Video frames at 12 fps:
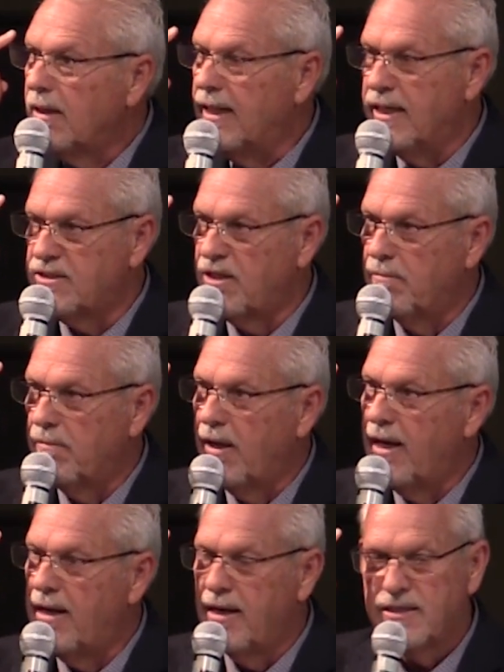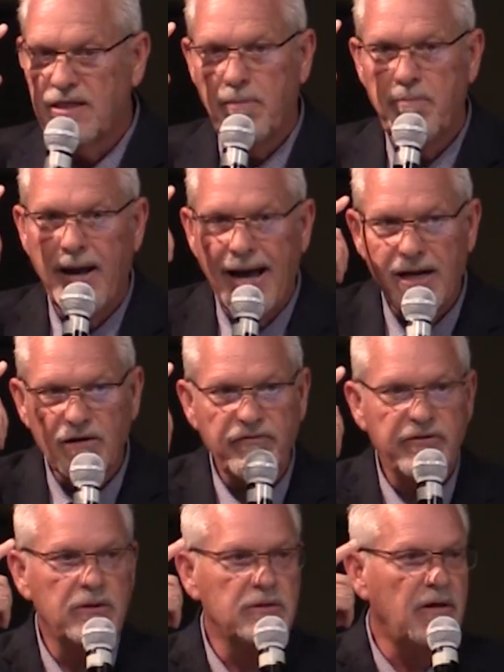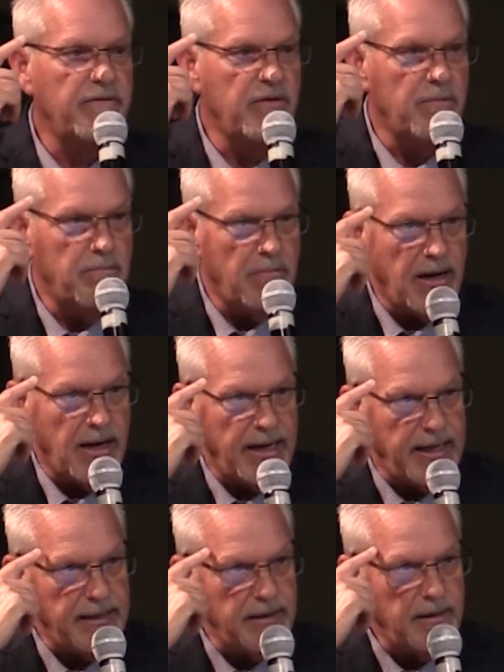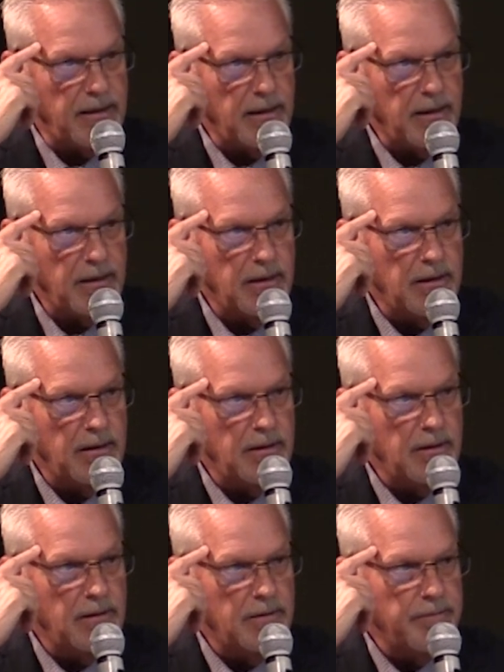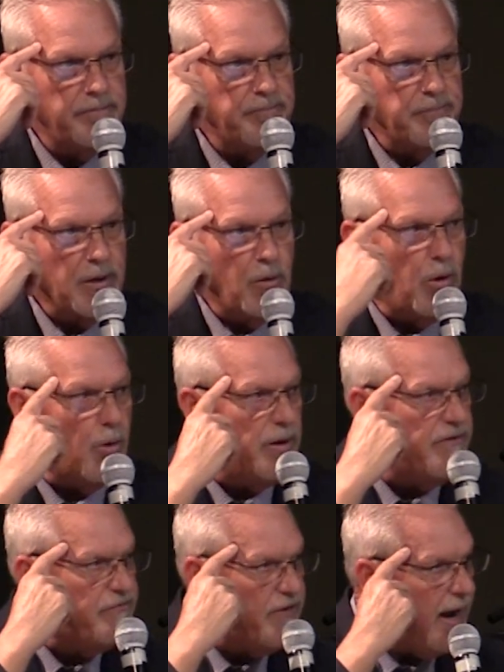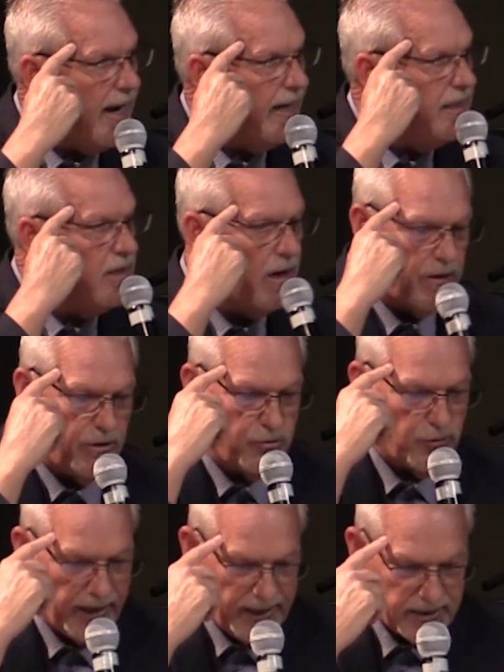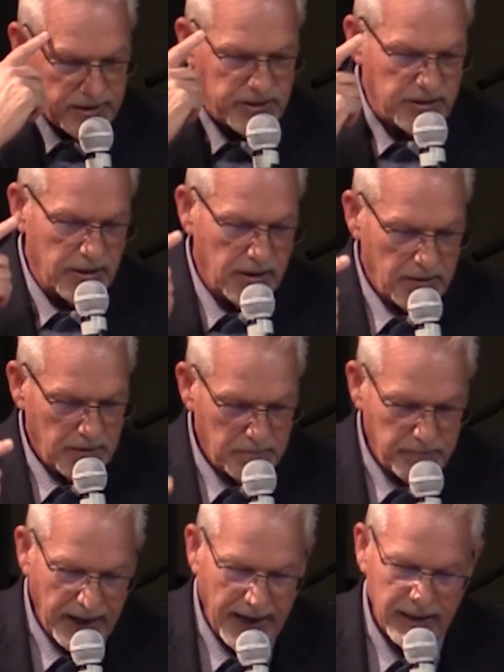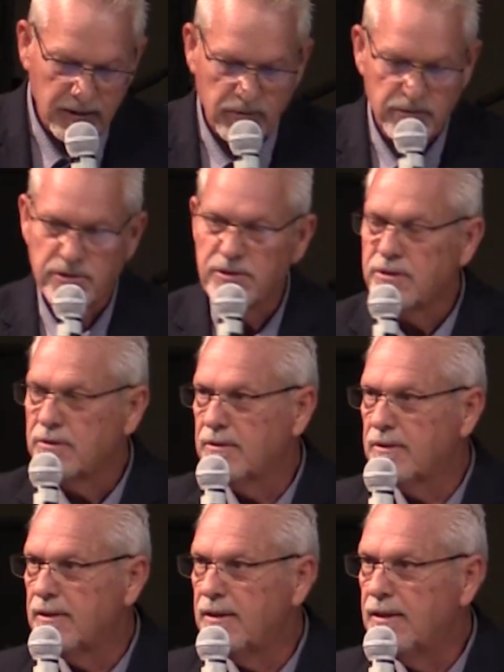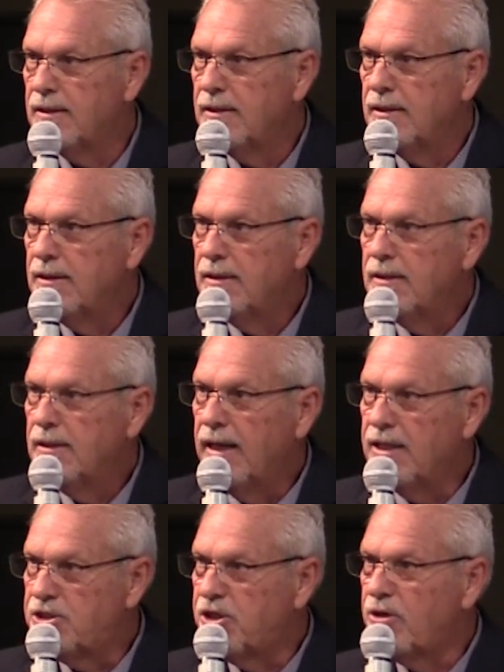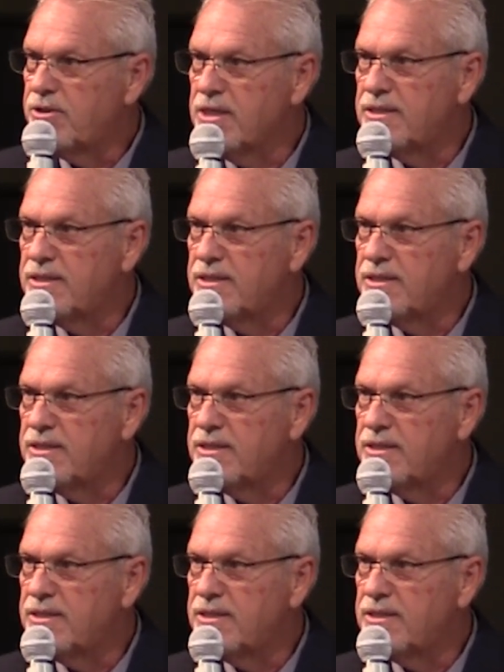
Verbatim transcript: It is the battlefield of the mind where we find our greatest battles. And church,